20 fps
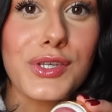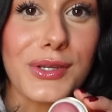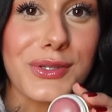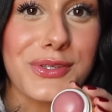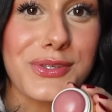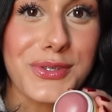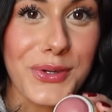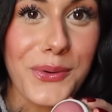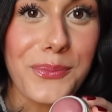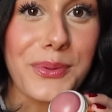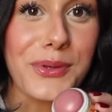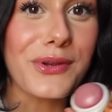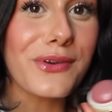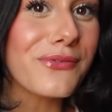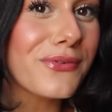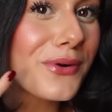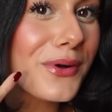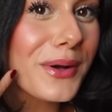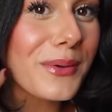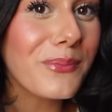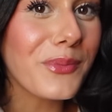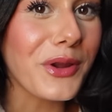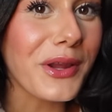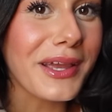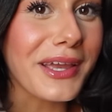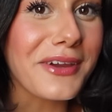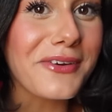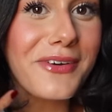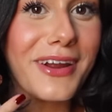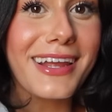It's so beautiful. I'm
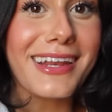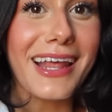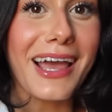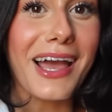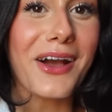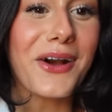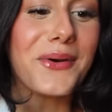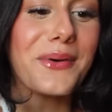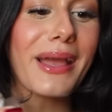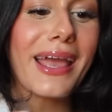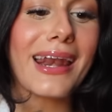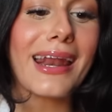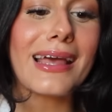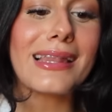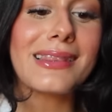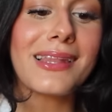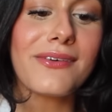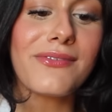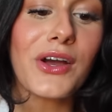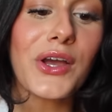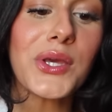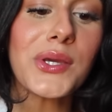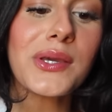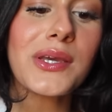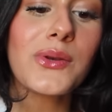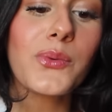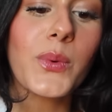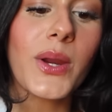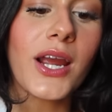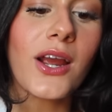wearing it right now, and I love how you
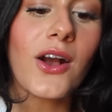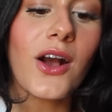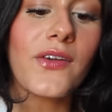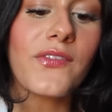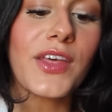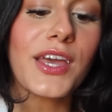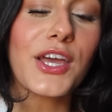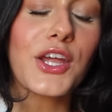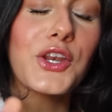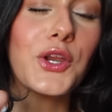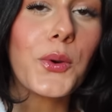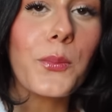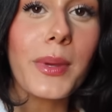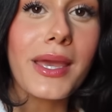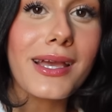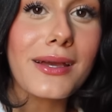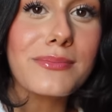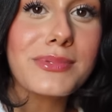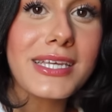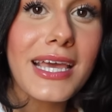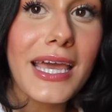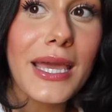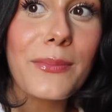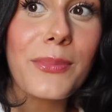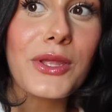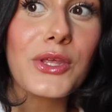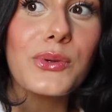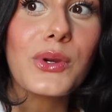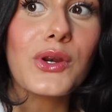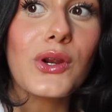can wear it on like a no makeup day,
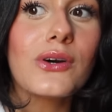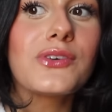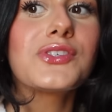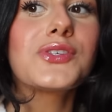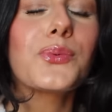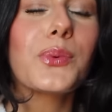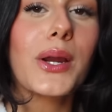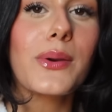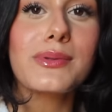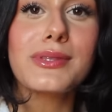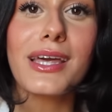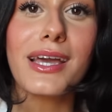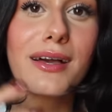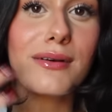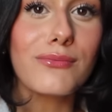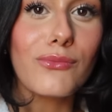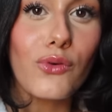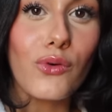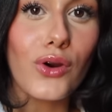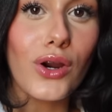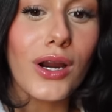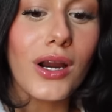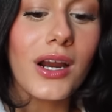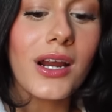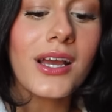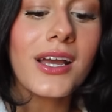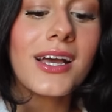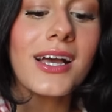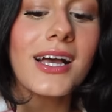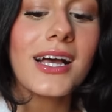but you can also wear it with like a more
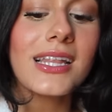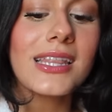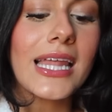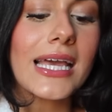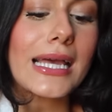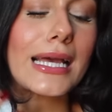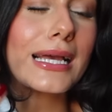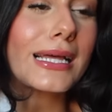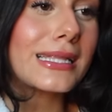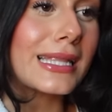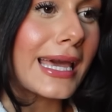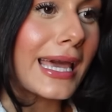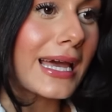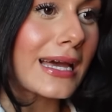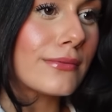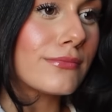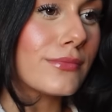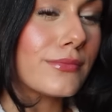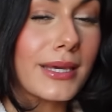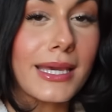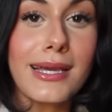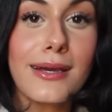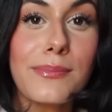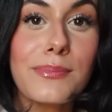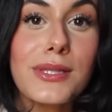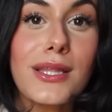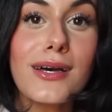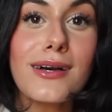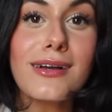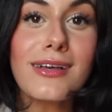like glam makeup
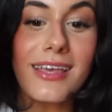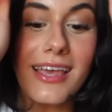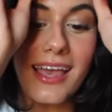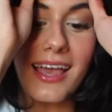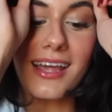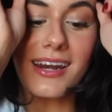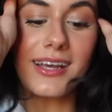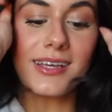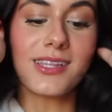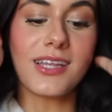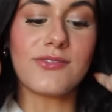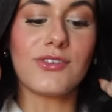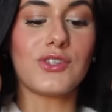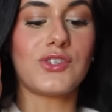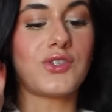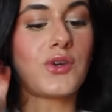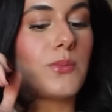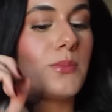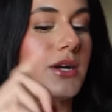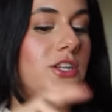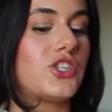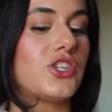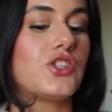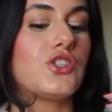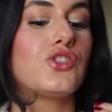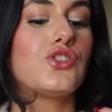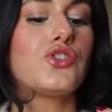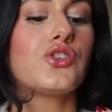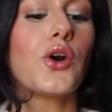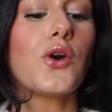look, and I love it so much. It's
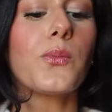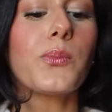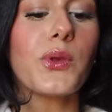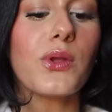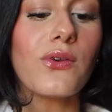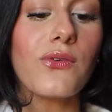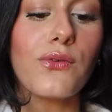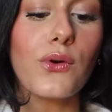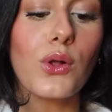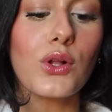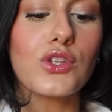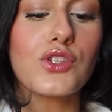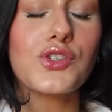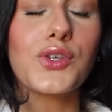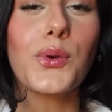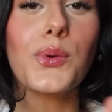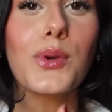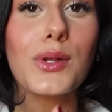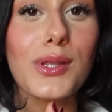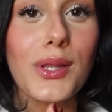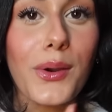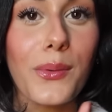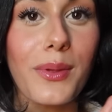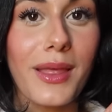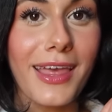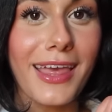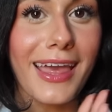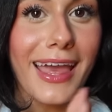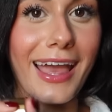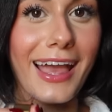so beautiful, it's so
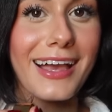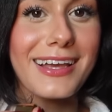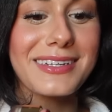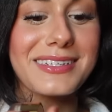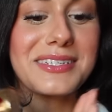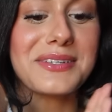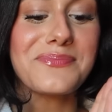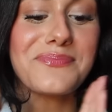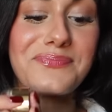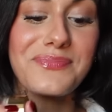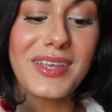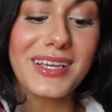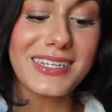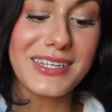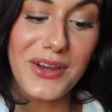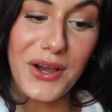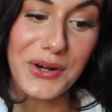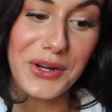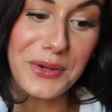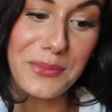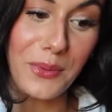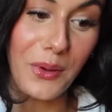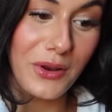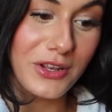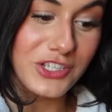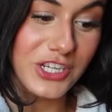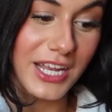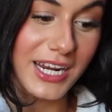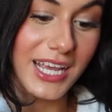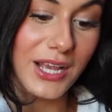glowy and
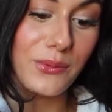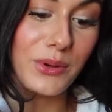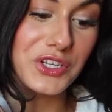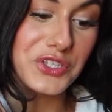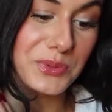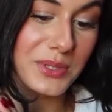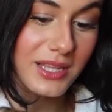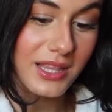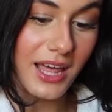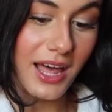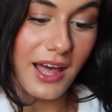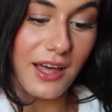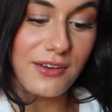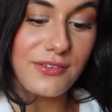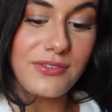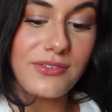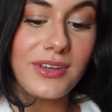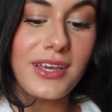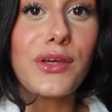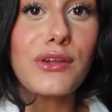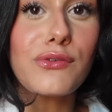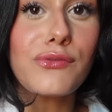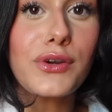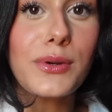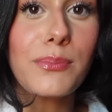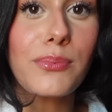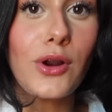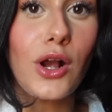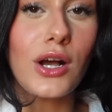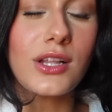non-comedogenic, which we love. And then for
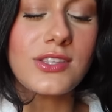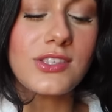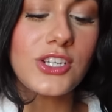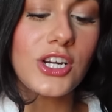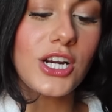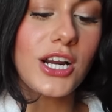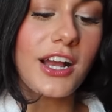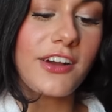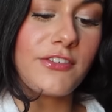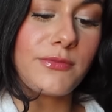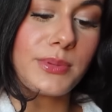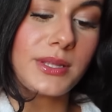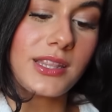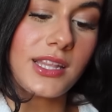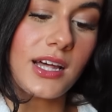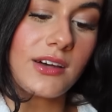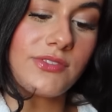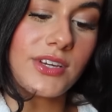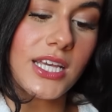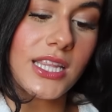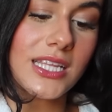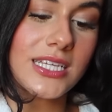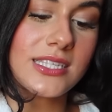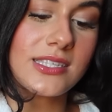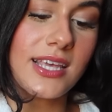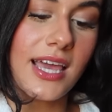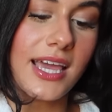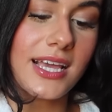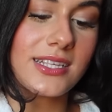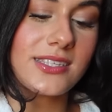bronzer, I've been loving the
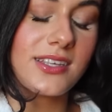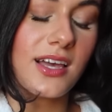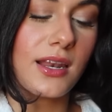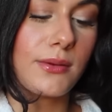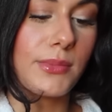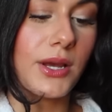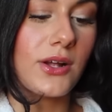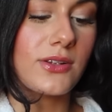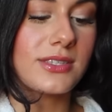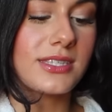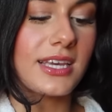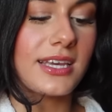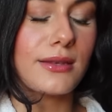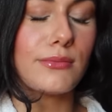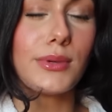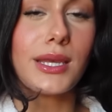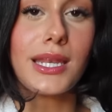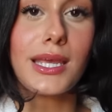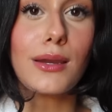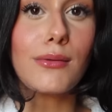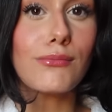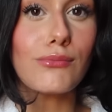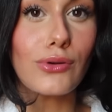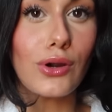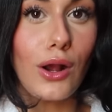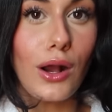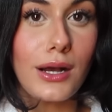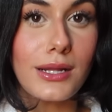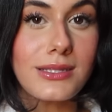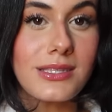Say Sunmelt in medium
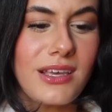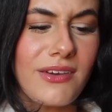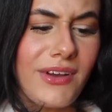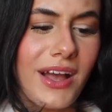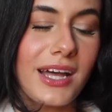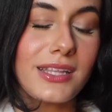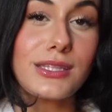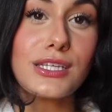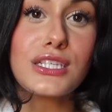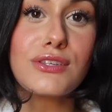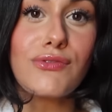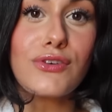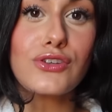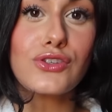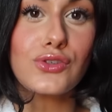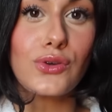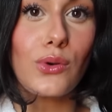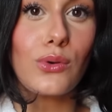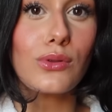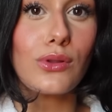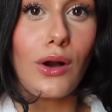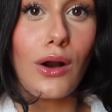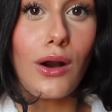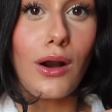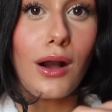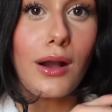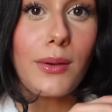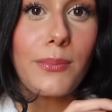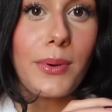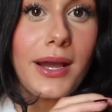bronze. I've had this for so
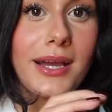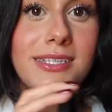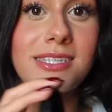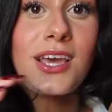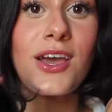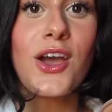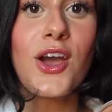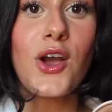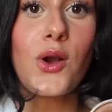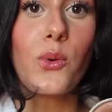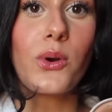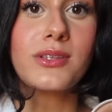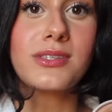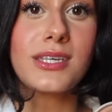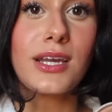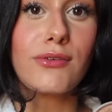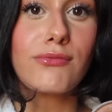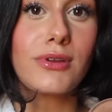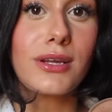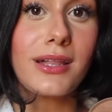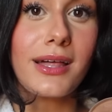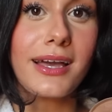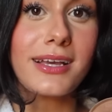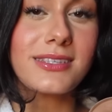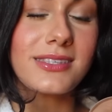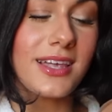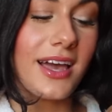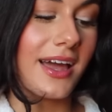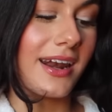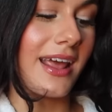long, but once I
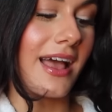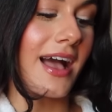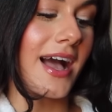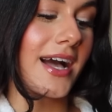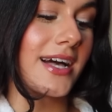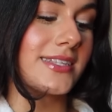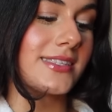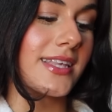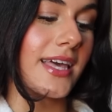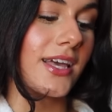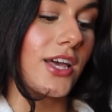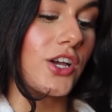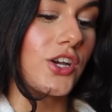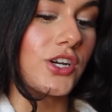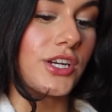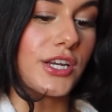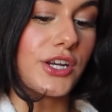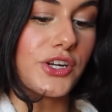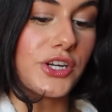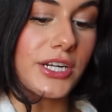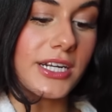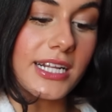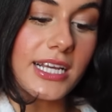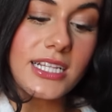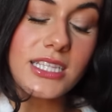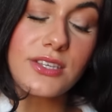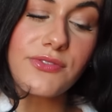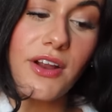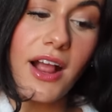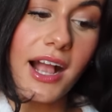realized that it has like good
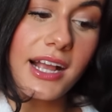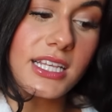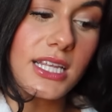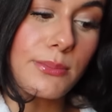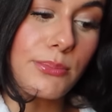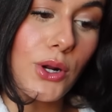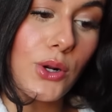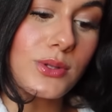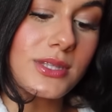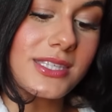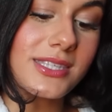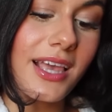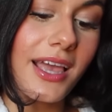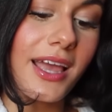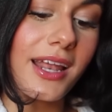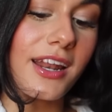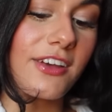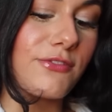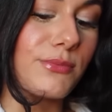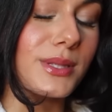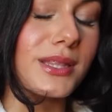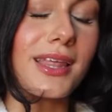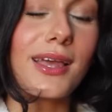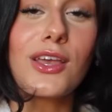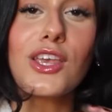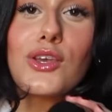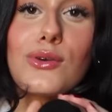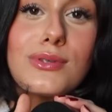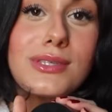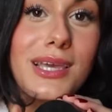ingredients for acne prone skin, I've been
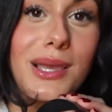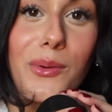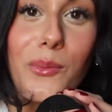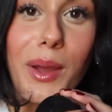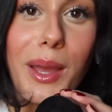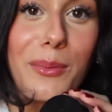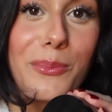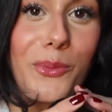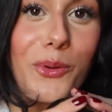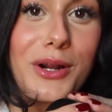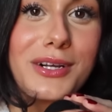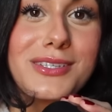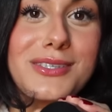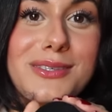like using it way more.